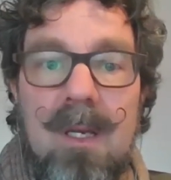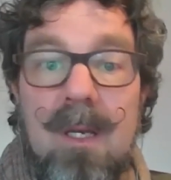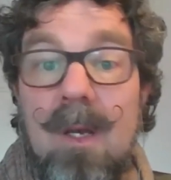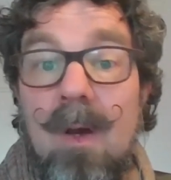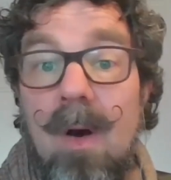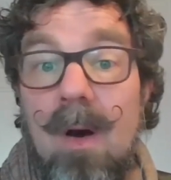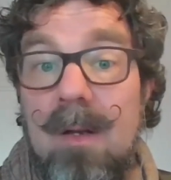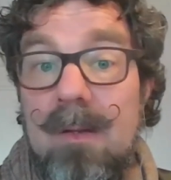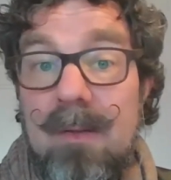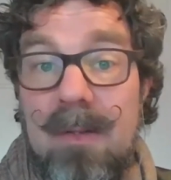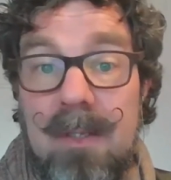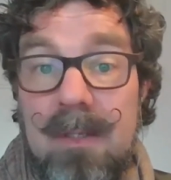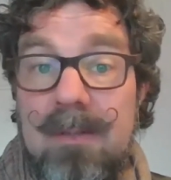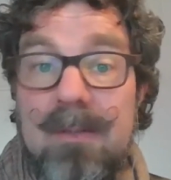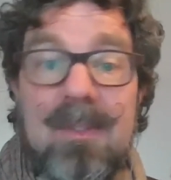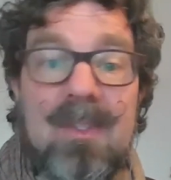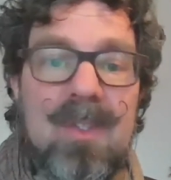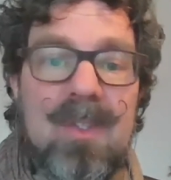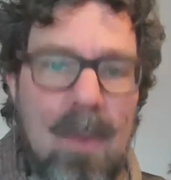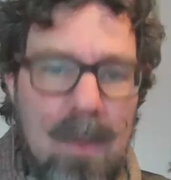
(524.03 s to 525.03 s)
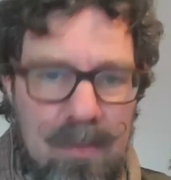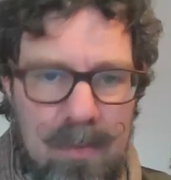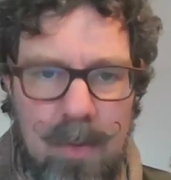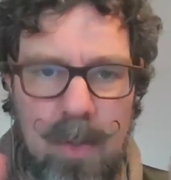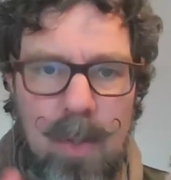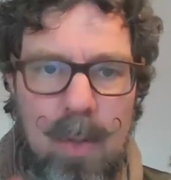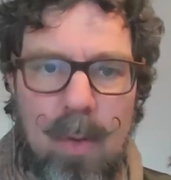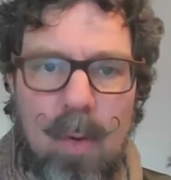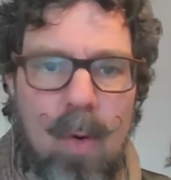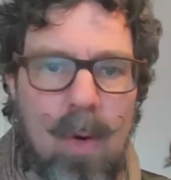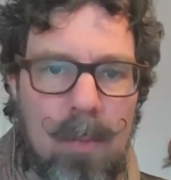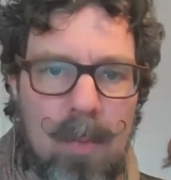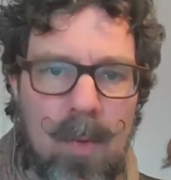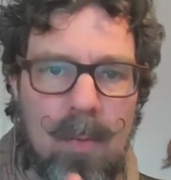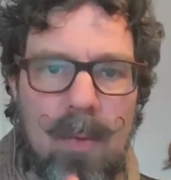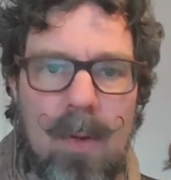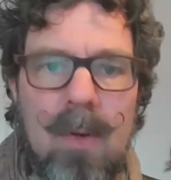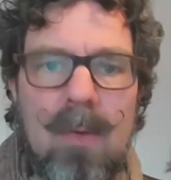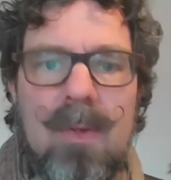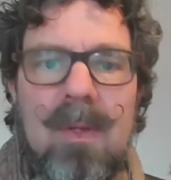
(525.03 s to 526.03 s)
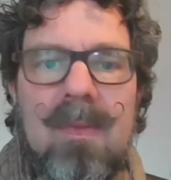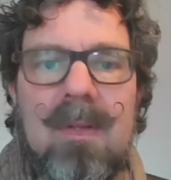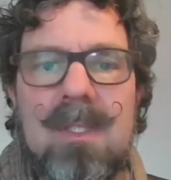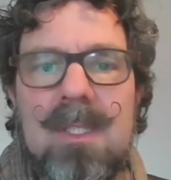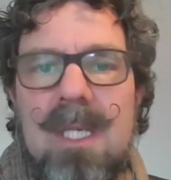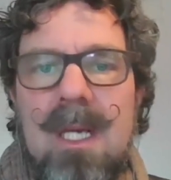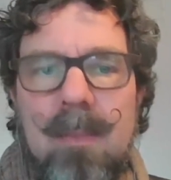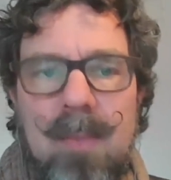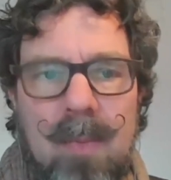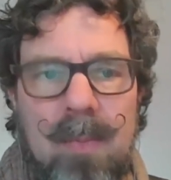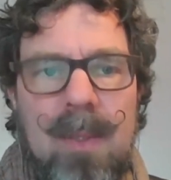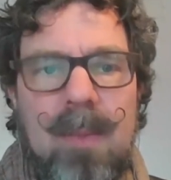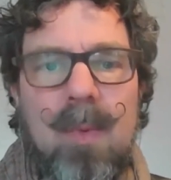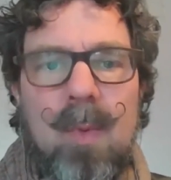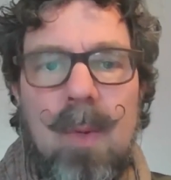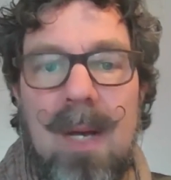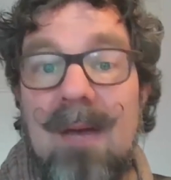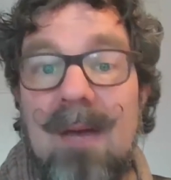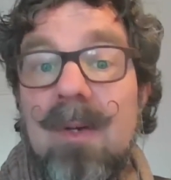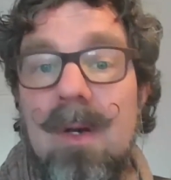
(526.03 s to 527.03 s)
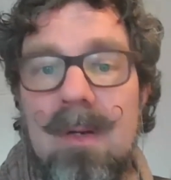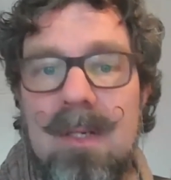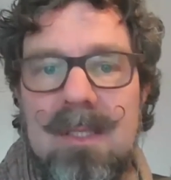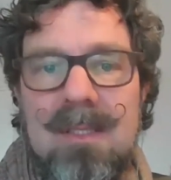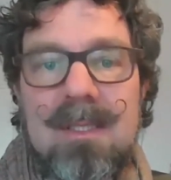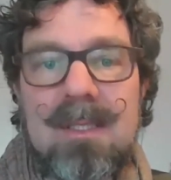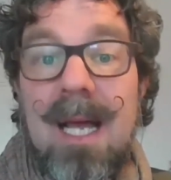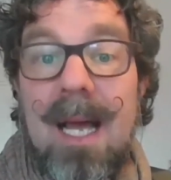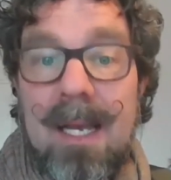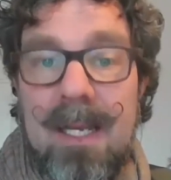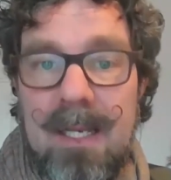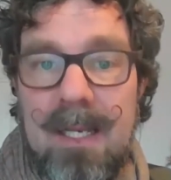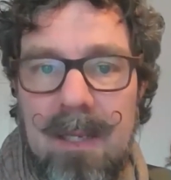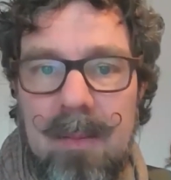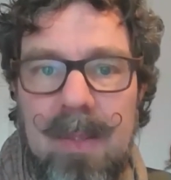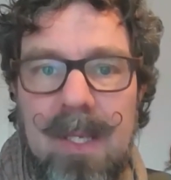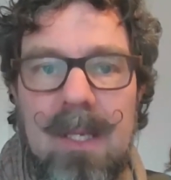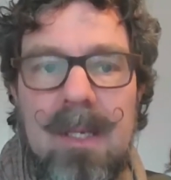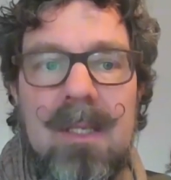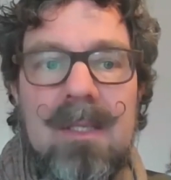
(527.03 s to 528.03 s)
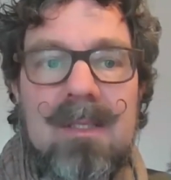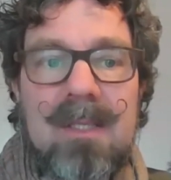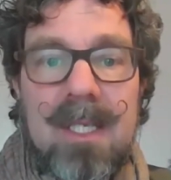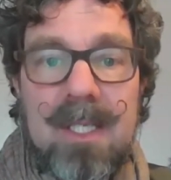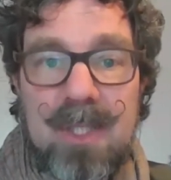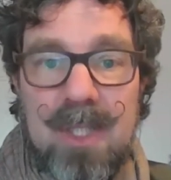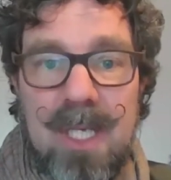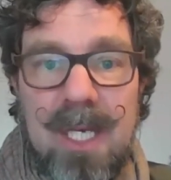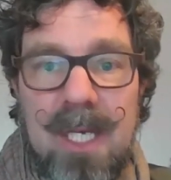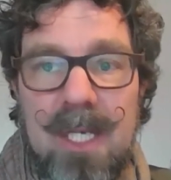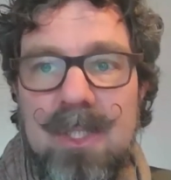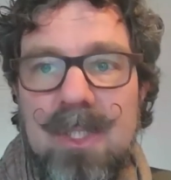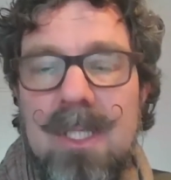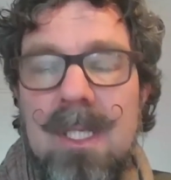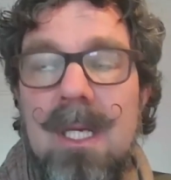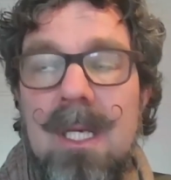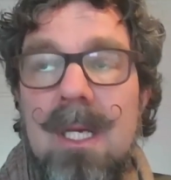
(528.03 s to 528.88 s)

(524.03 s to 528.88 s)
gone the sort of in the normal road, and there's a couple of people who have gone into academia, into education,